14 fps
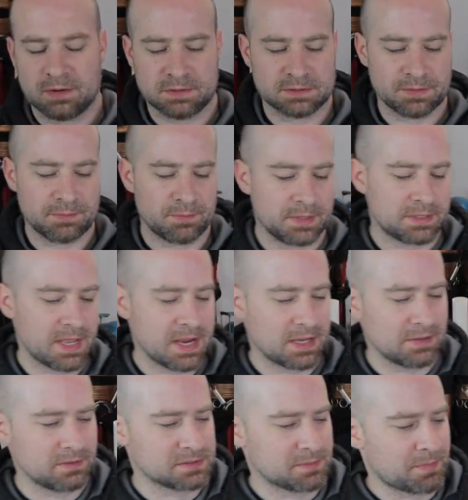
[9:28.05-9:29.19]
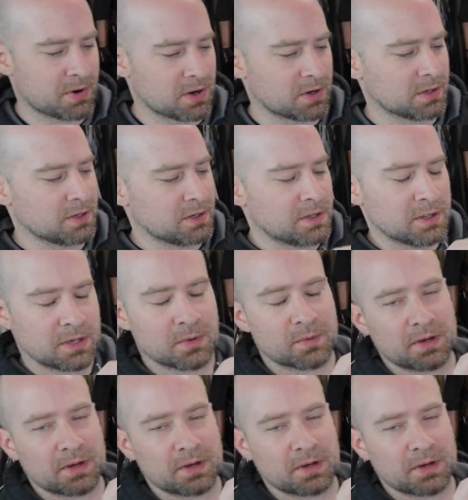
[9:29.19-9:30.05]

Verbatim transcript: So I'm gonna be taking these apart and